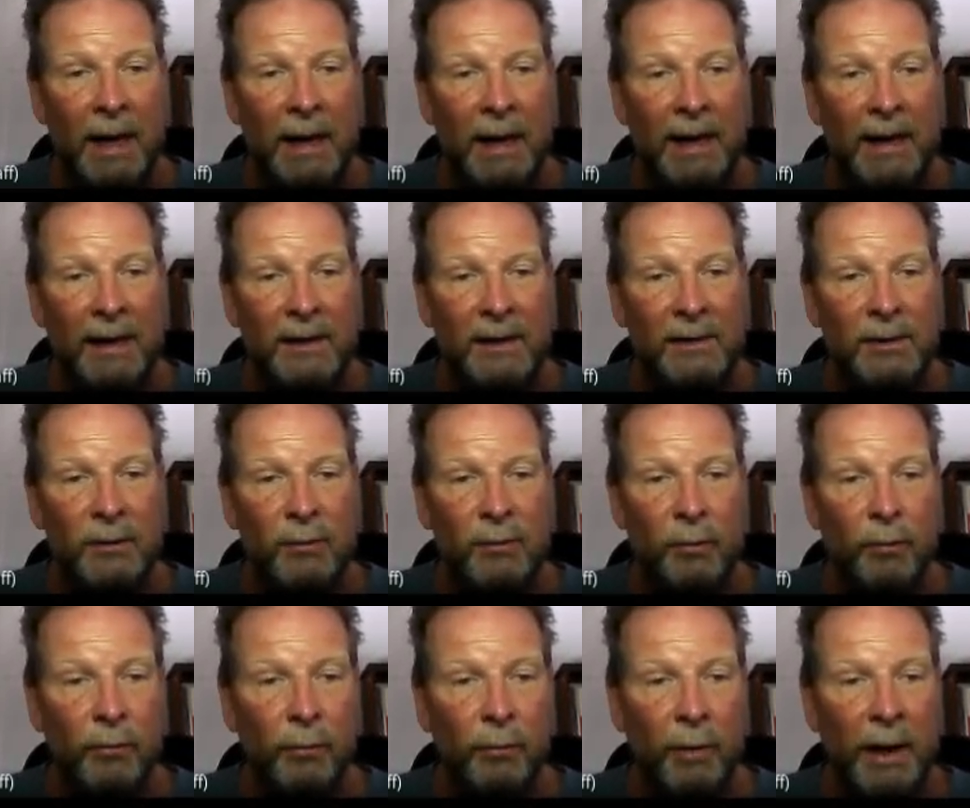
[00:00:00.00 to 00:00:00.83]
is
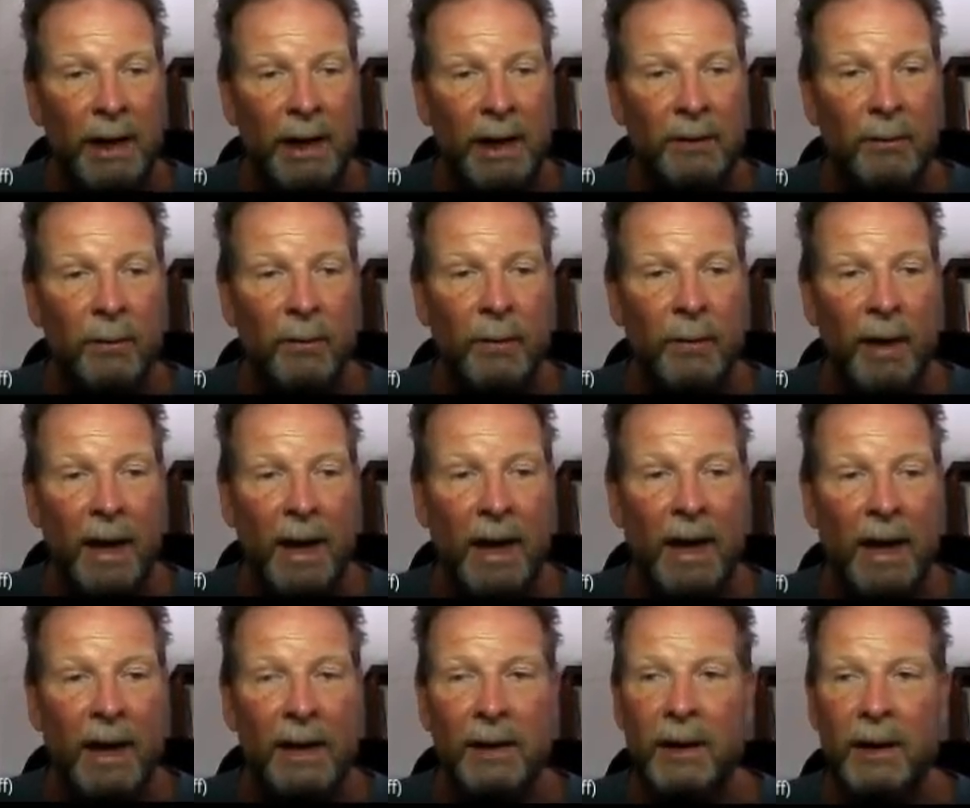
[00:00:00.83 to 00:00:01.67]
greater
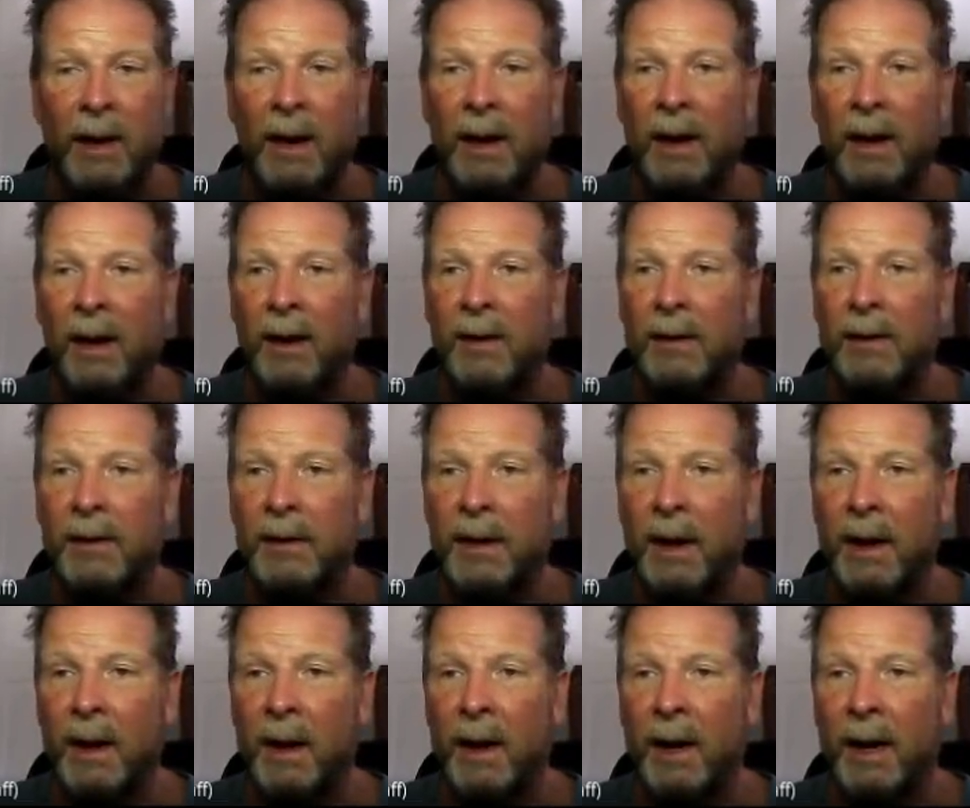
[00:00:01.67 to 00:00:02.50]
than
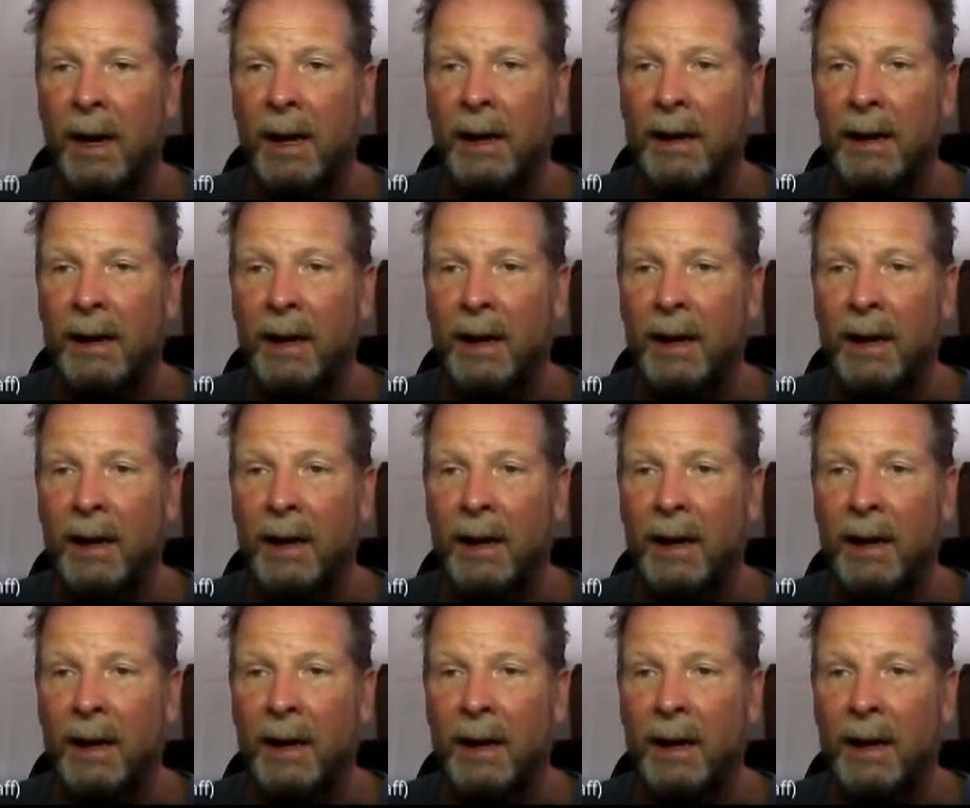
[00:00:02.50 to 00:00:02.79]
9.